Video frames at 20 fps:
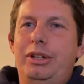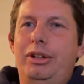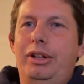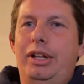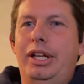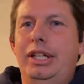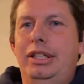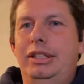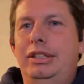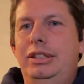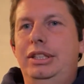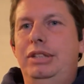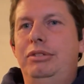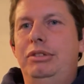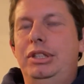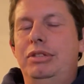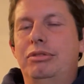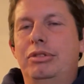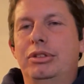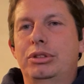like
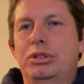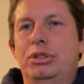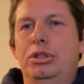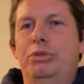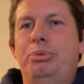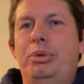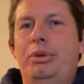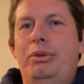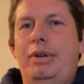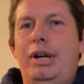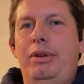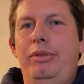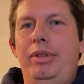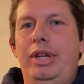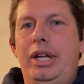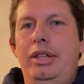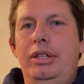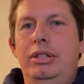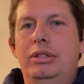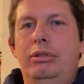you've got software out
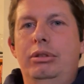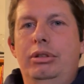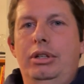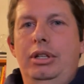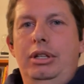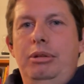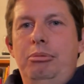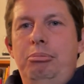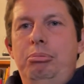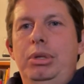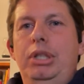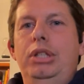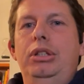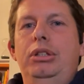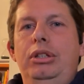there that's looking at big,